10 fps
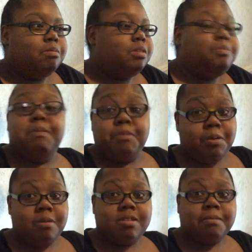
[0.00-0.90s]
spend
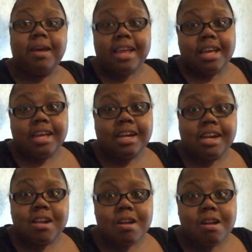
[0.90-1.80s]
bukus of money
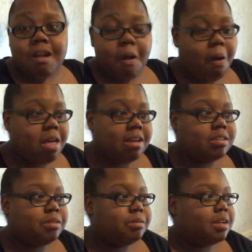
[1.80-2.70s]

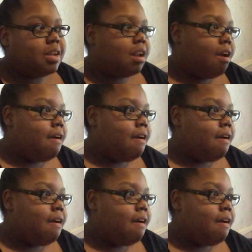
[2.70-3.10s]
into it.